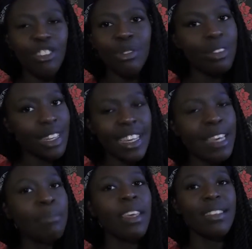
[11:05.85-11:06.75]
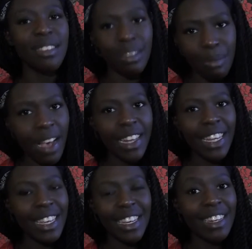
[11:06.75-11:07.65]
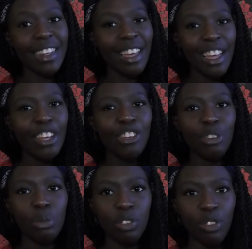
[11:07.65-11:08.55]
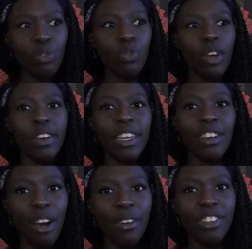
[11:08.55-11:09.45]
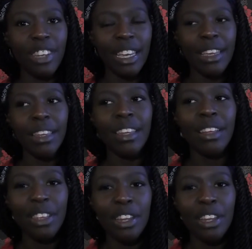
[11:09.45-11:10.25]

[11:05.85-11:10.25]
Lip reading: She was looking at me and smiling, and she was just very encouraging,